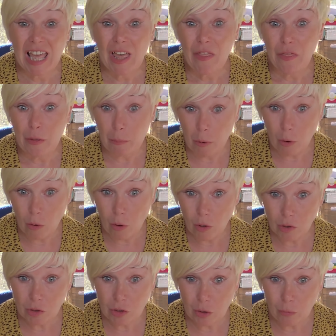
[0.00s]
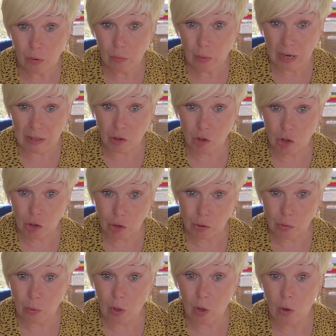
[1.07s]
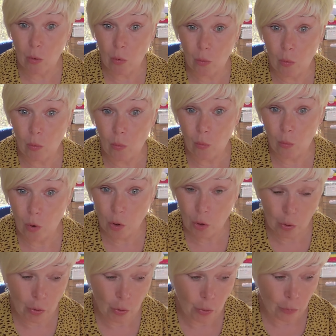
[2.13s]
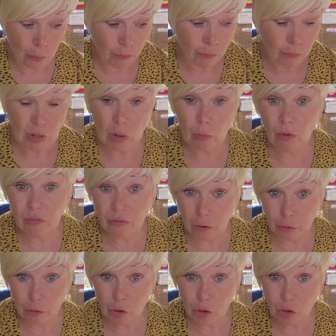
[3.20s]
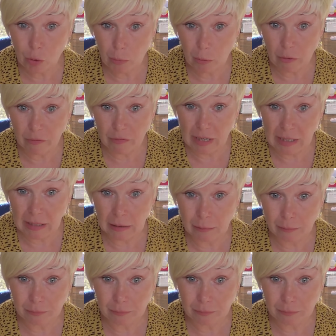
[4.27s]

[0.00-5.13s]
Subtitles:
The ports that we went to were, we flew to Dubrovnik,